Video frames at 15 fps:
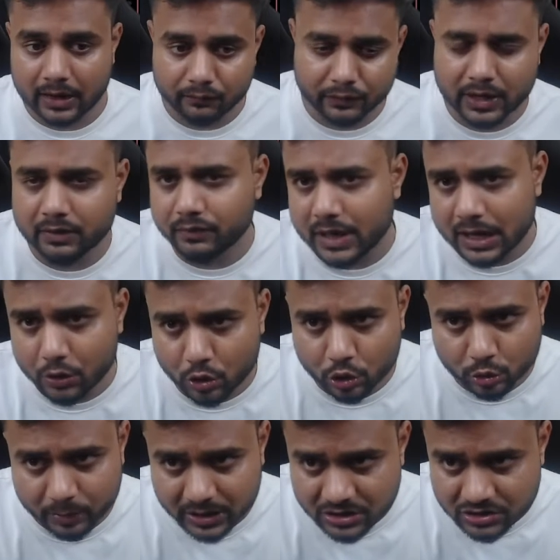where we are going to
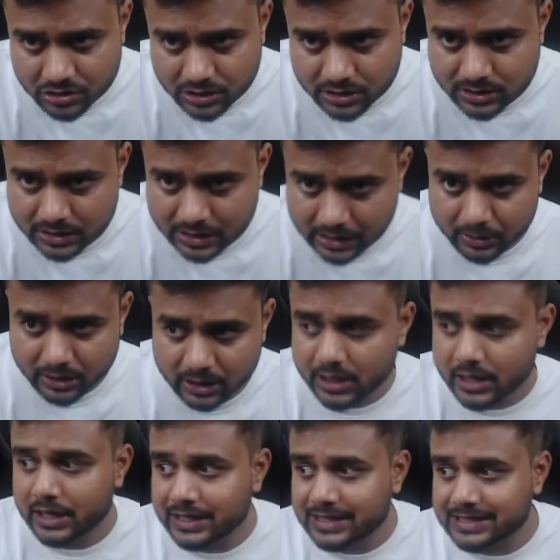be ingest, tell me,
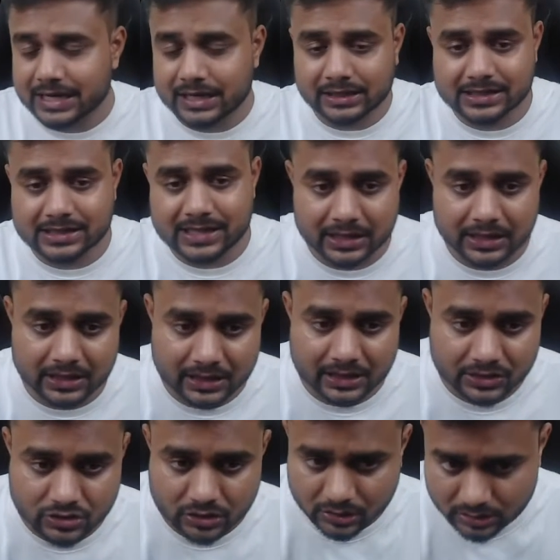inside this
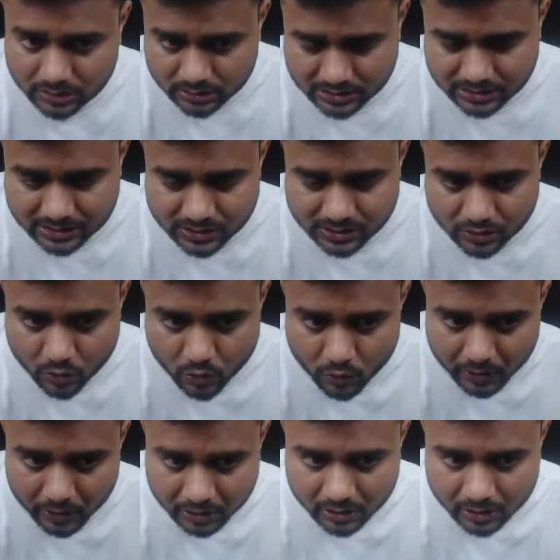architecture, just look over
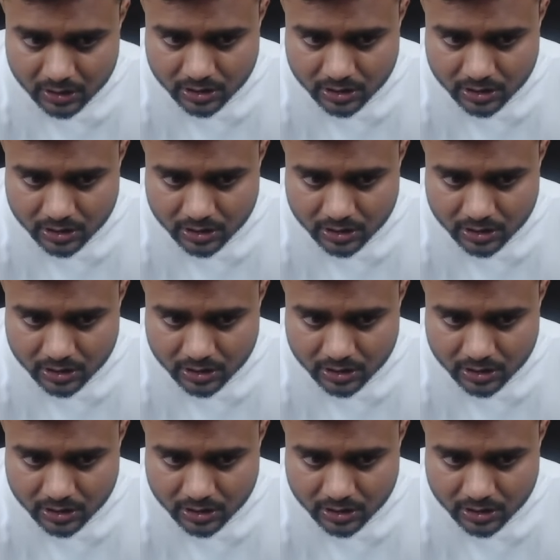here.